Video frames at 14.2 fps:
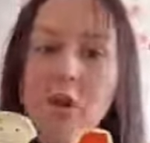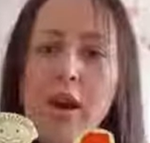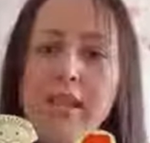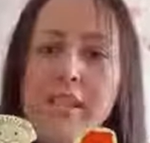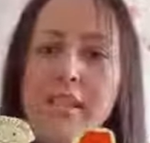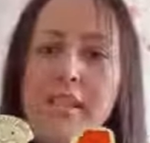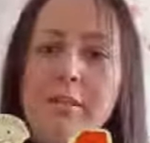
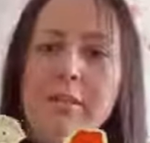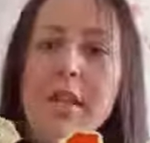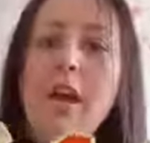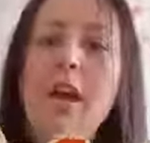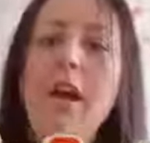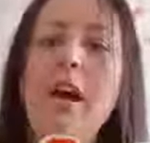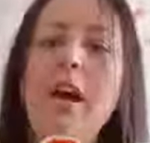Right in the
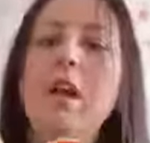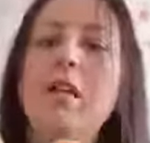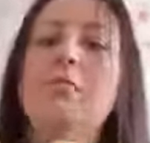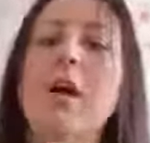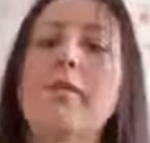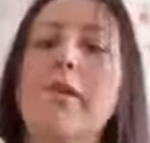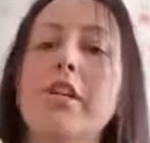middle,
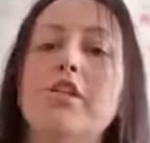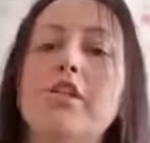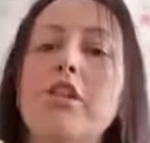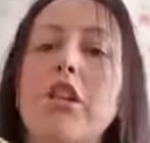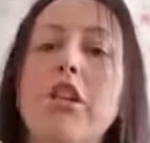under my big